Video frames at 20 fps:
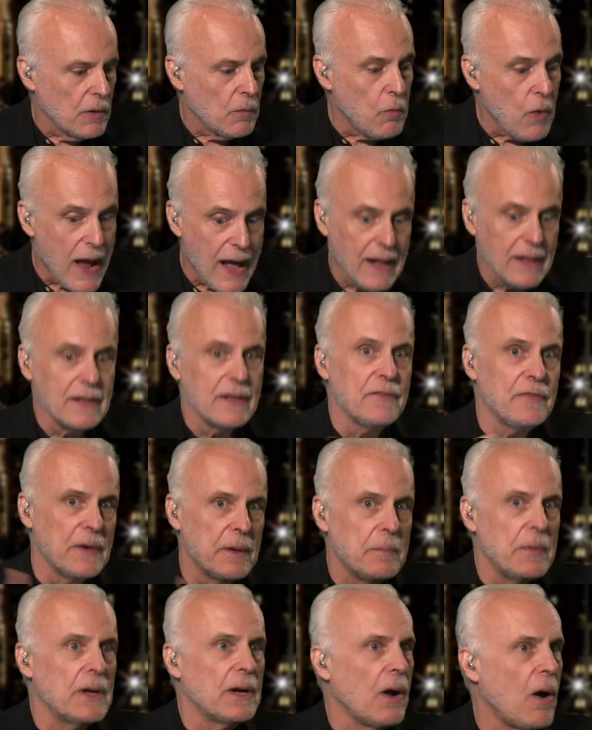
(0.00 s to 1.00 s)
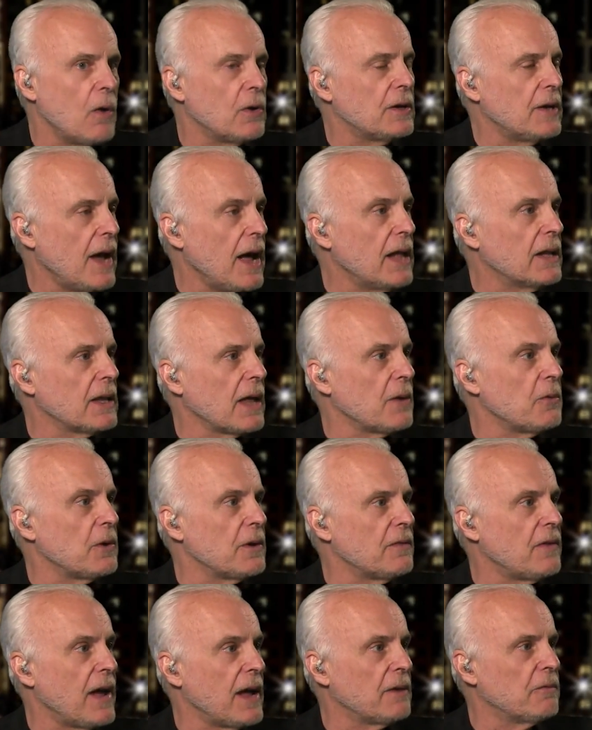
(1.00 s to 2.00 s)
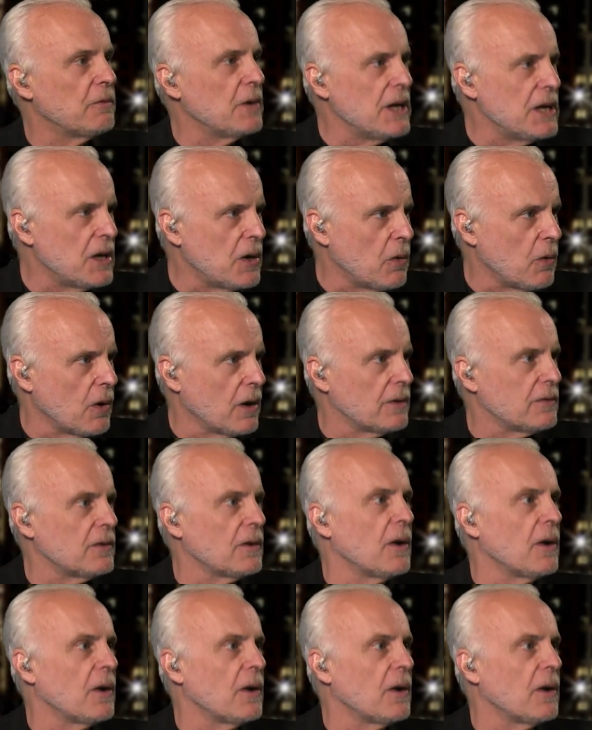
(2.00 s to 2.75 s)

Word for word: Well, if it had been a hotel, I would have had recourse,